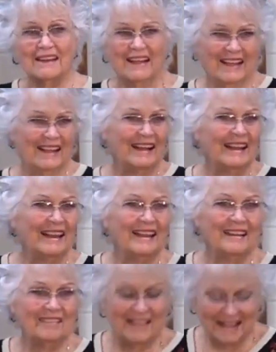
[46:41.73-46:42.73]

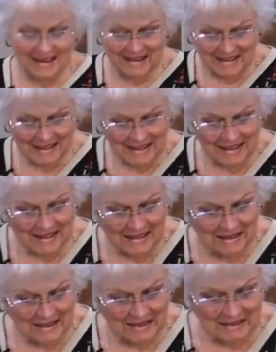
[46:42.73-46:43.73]

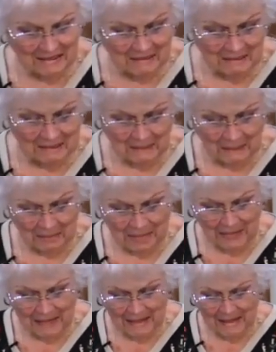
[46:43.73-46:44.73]

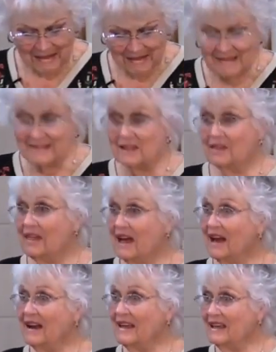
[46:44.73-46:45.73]
I love it. So
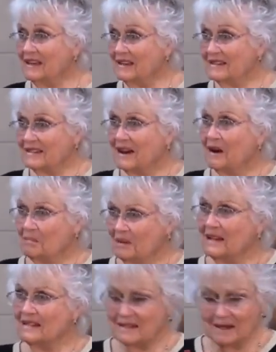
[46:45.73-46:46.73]
that is our
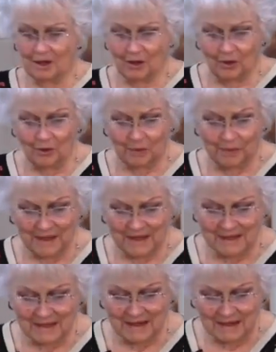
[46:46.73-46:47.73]
blessed hope,
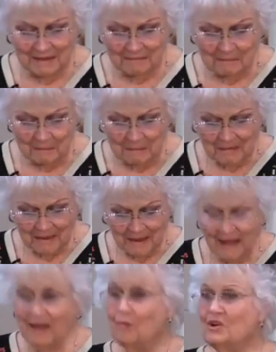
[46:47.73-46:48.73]
isn't it?
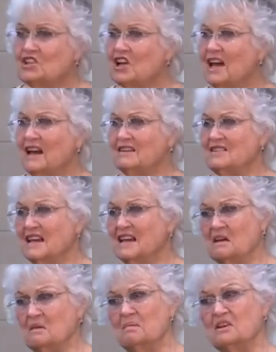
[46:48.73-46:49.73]
I wish I had
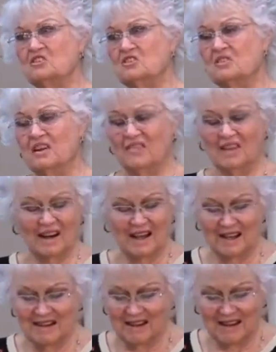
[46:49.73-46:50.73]
taken a picture of it.
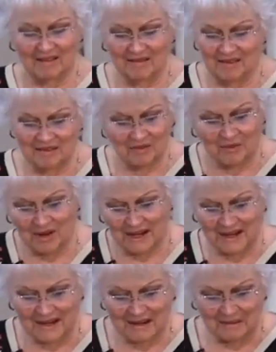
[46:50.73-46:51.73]
I don't know why
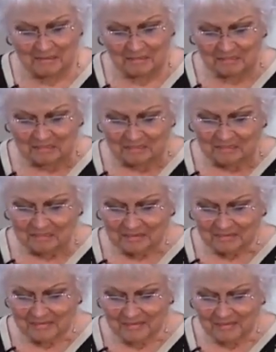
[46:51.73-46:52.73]
I didn't.
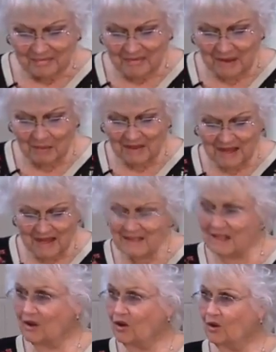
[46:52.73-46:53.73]
But
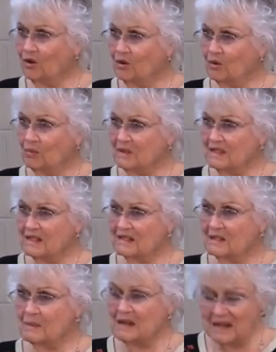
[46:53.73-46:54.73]
that's our hope, is
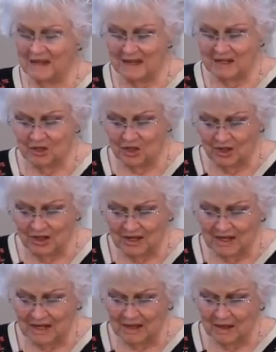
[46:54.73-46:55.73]
spending
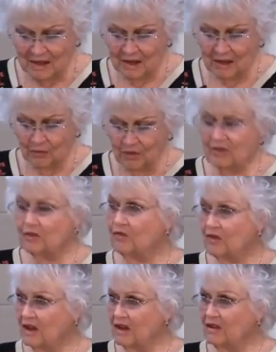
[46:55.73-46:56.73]
eternity with the
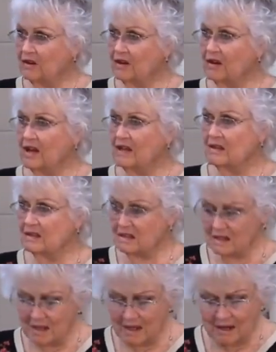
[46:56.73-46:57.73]
Father and the
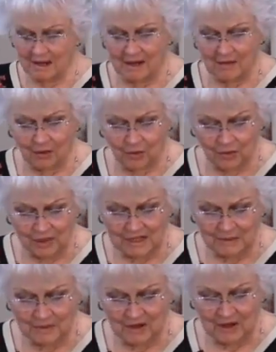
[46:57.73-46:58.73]
Son and the Holy
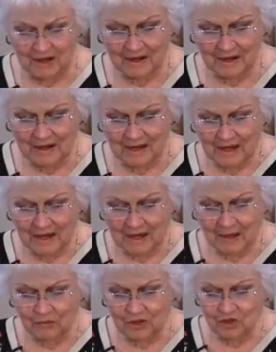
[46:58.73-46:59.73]
Spirit,
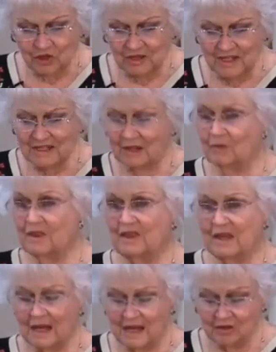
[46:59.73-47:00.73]
and rejoicing with
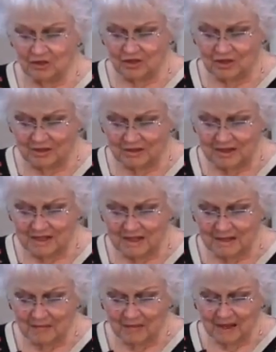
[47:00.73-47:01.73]
the angels.
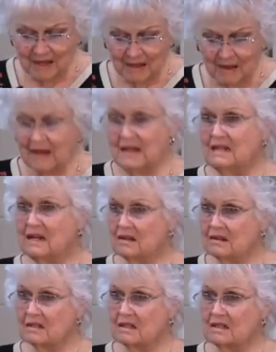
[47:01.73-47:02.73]
And he
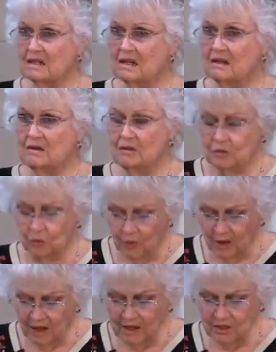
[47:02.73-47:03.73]
tells us that to
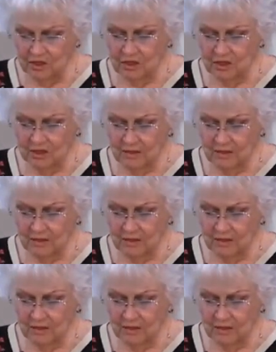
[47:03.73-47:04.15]
watch,